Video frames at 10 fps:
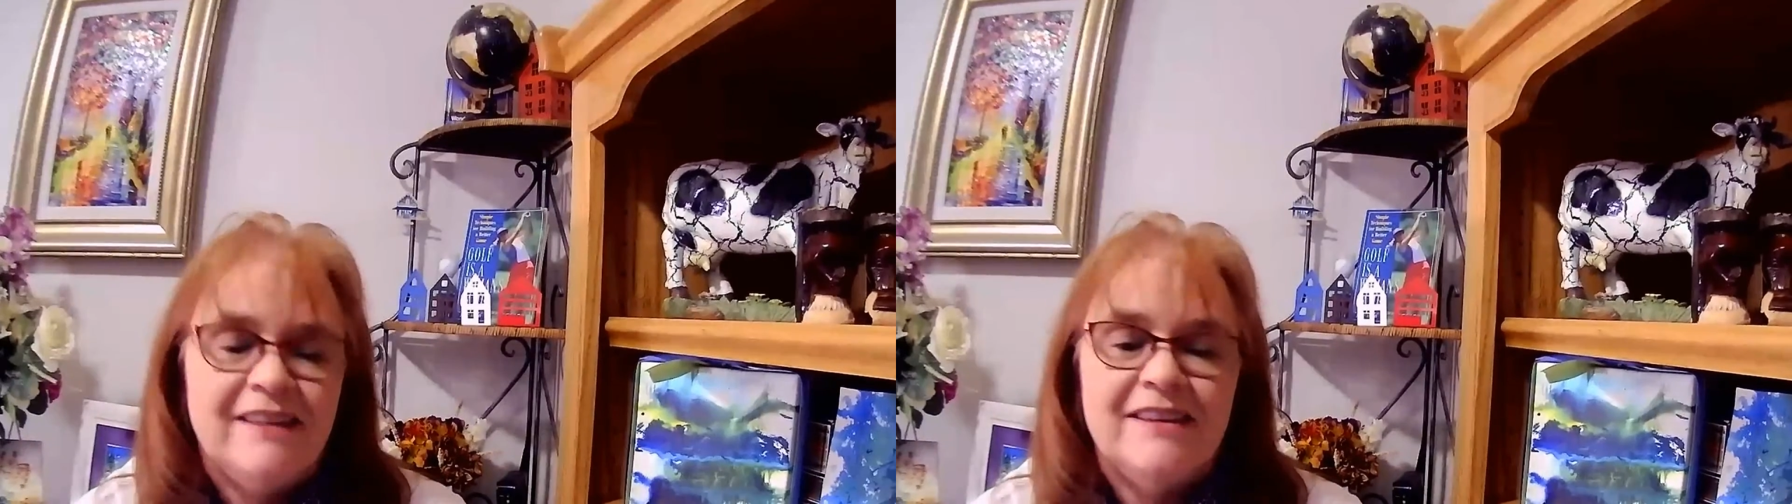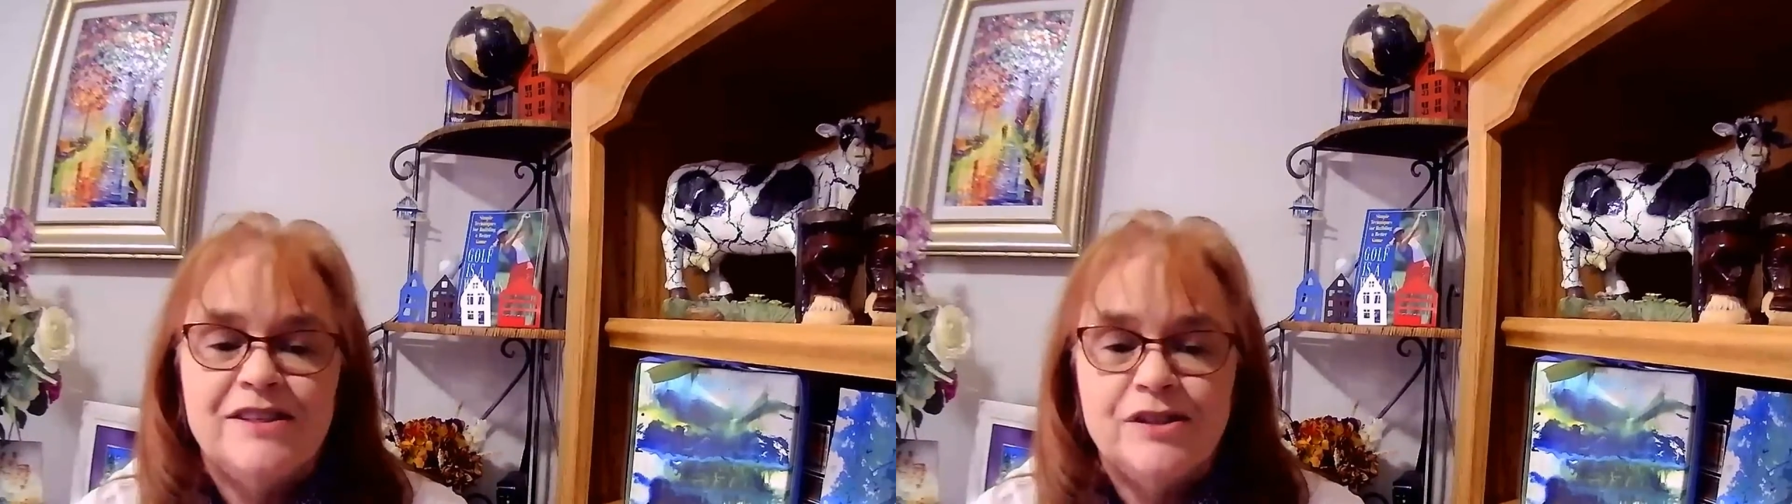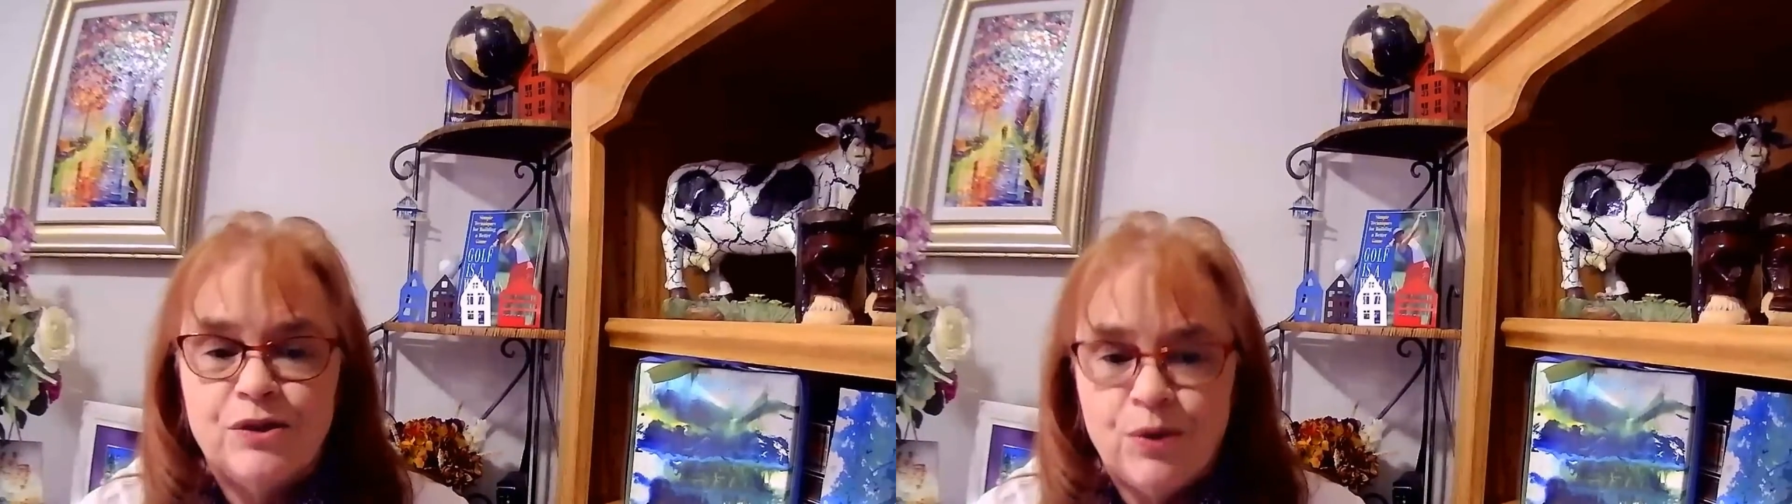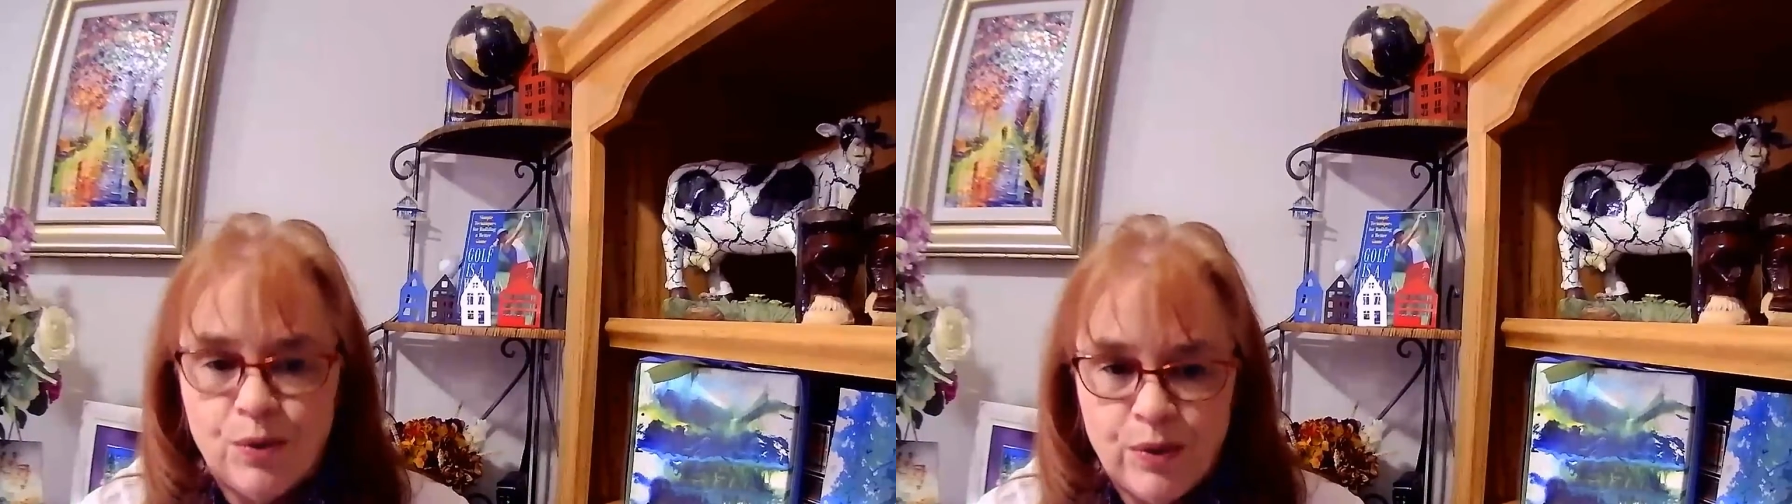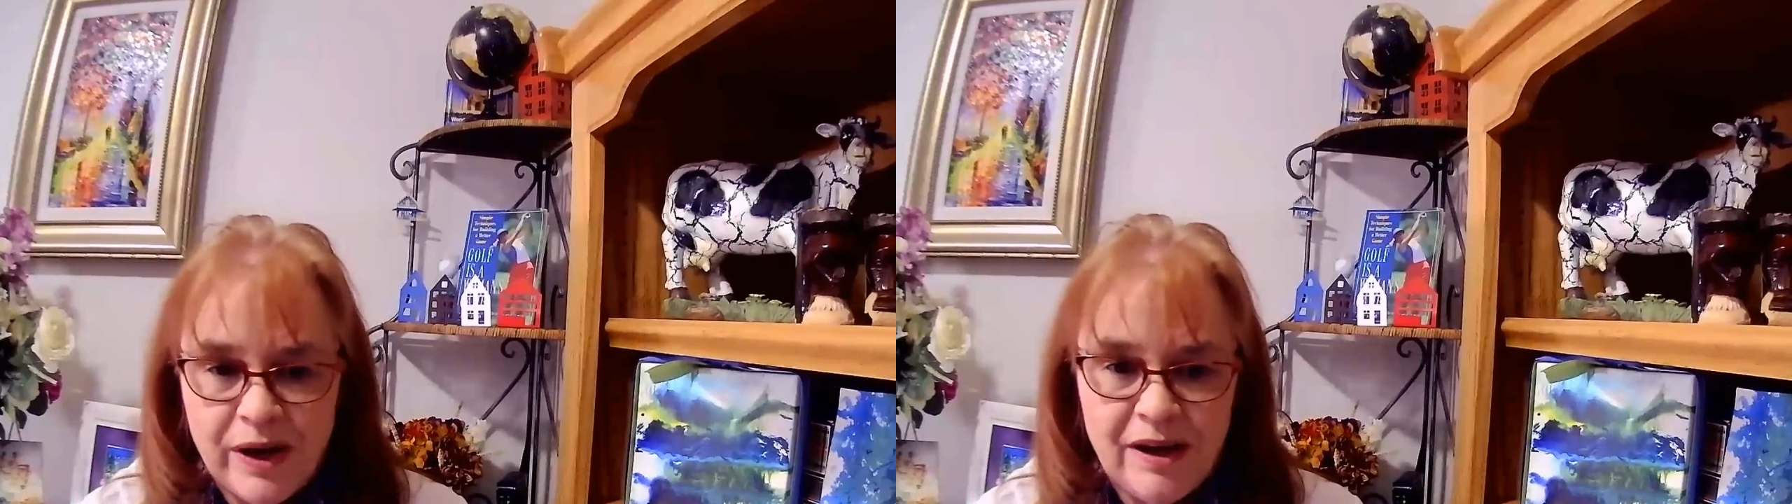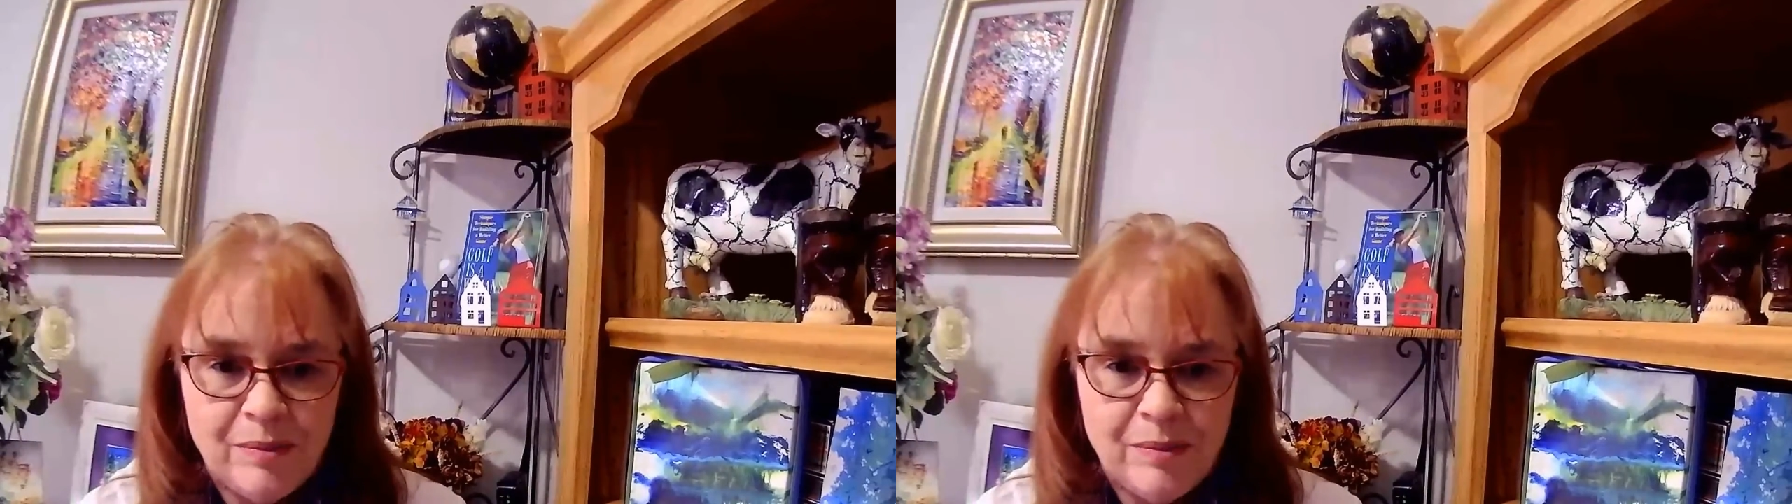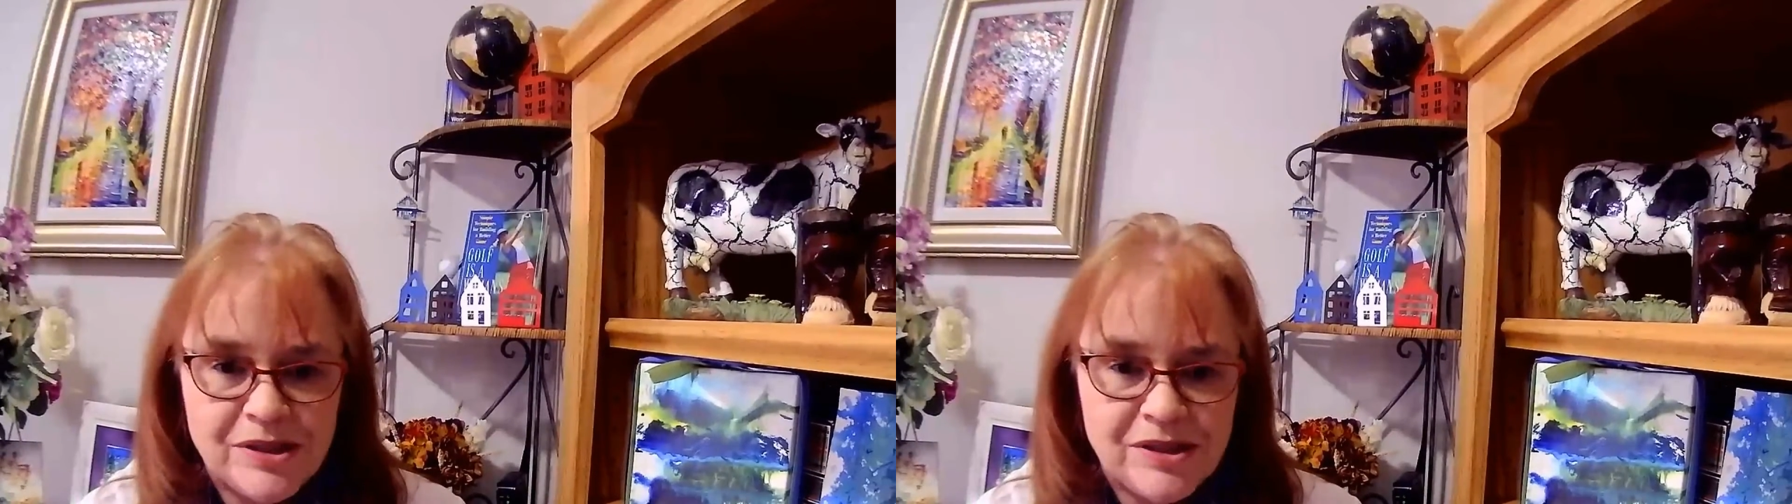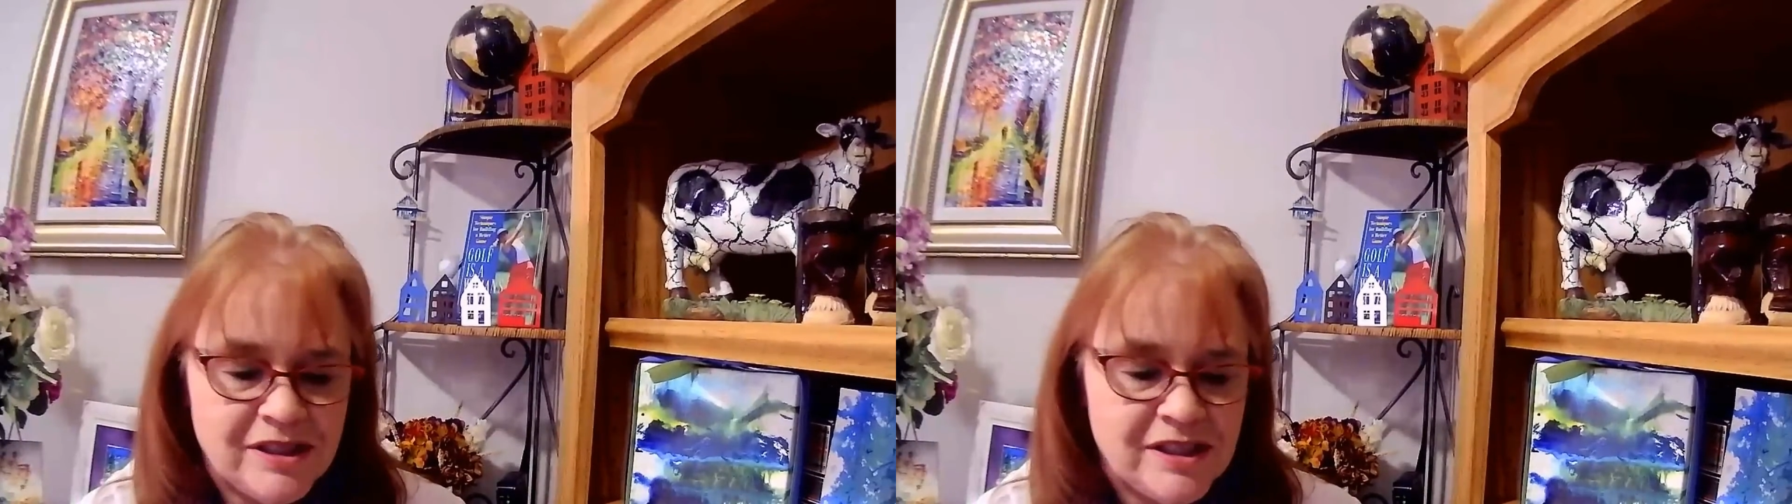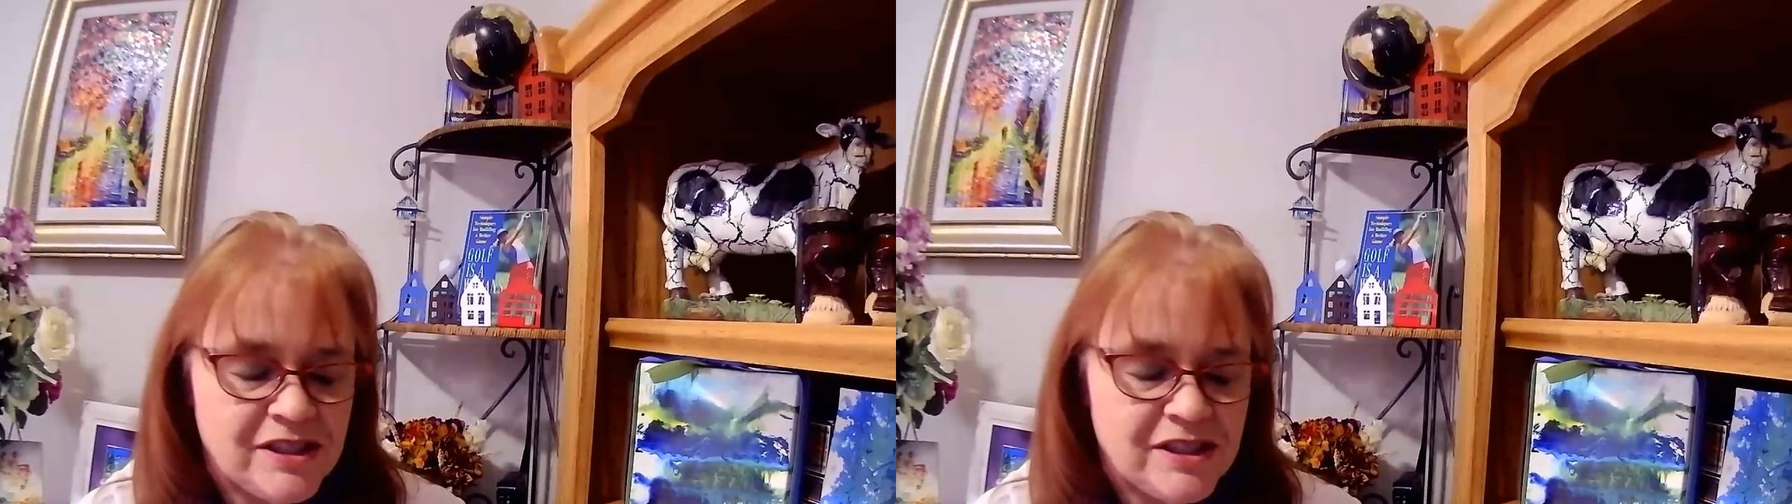This is a great opportunity